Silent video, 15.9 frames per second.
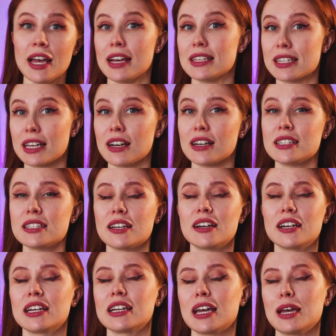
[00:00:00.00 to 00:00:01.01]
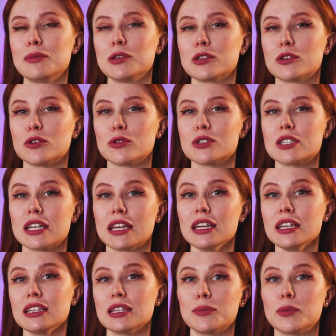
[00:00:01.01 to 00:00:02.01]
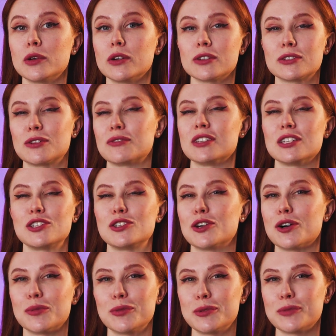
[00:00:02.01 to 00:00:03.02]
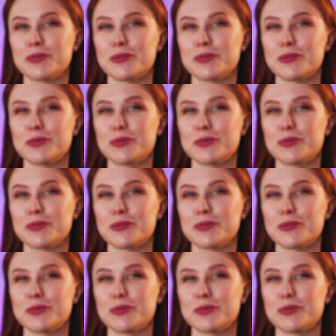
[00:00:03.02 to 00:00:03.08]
as a Qatar cabin crews and the perks of this job.